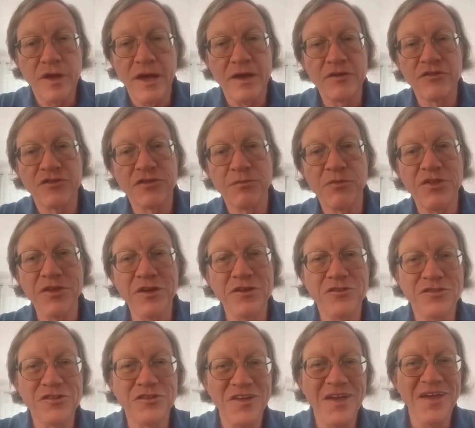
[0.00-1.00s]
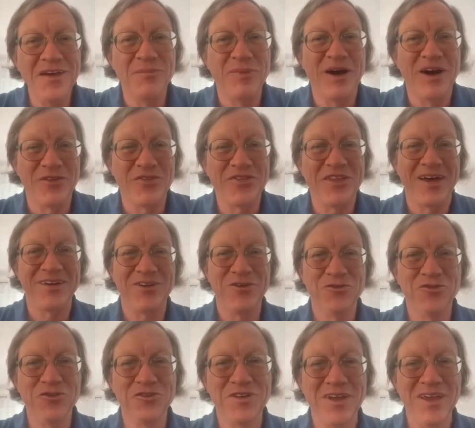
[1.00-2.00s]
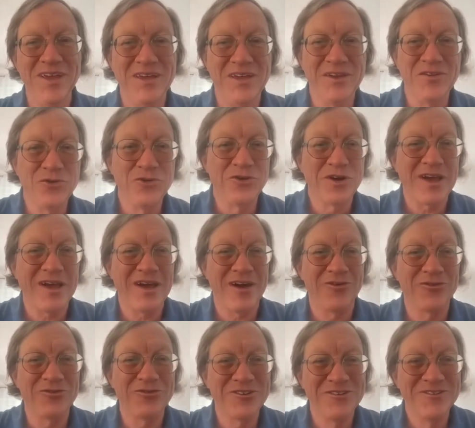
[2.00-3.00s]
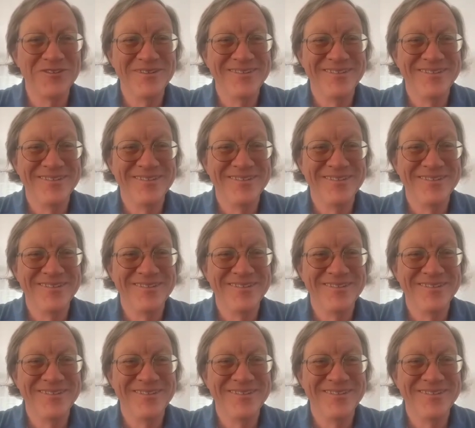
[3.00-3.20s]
has some things to say about that. You should take into account